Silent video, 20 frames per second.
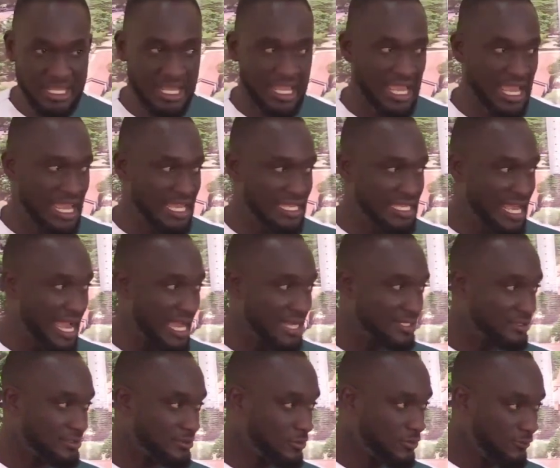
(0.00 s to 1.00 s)
A yard,
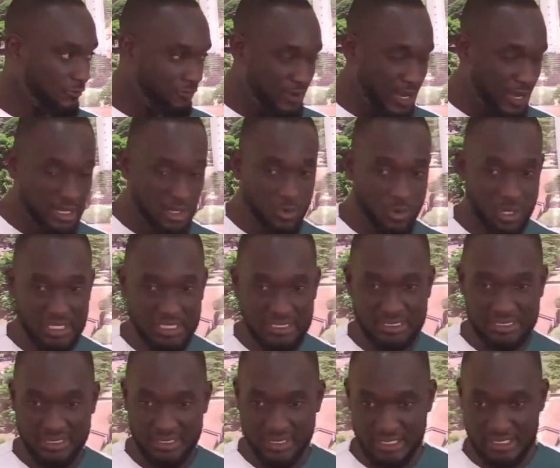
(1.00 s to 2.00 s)
very
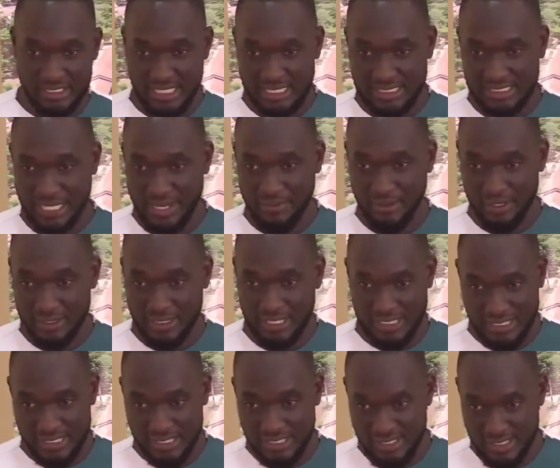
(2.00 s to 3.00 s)
quality, is let's say about
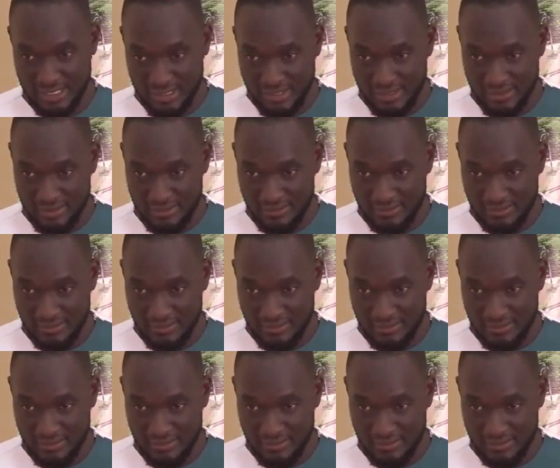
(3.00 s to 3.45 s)
30 CDs.